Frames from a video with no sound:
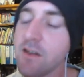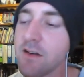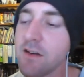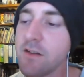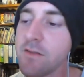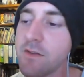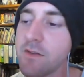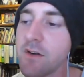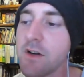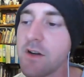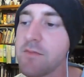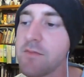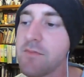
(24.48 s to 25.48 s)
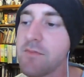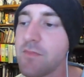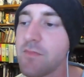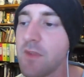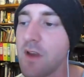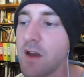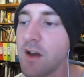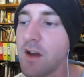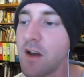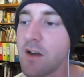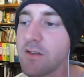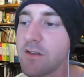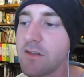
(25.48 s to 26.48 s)
for
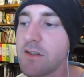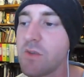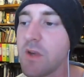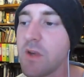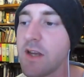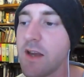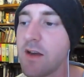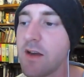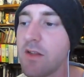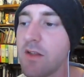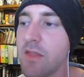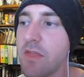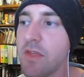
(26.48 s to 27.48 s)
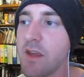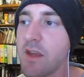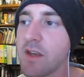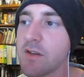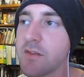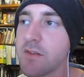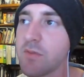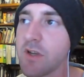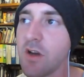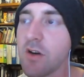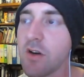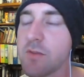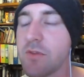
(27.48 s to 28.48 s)
us doing our thing. It was pretty
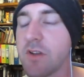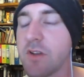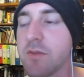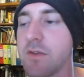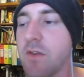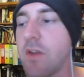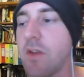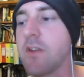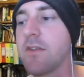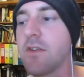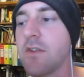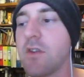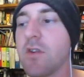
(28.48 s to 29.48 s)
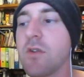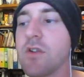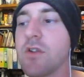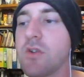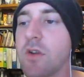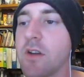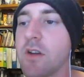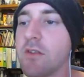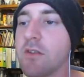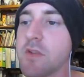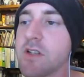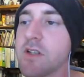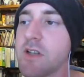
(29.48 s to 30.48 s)
hot in Brisbane. For those of you who are joining us from
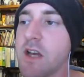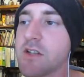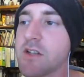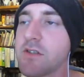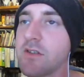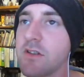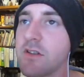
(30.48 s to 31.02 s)
international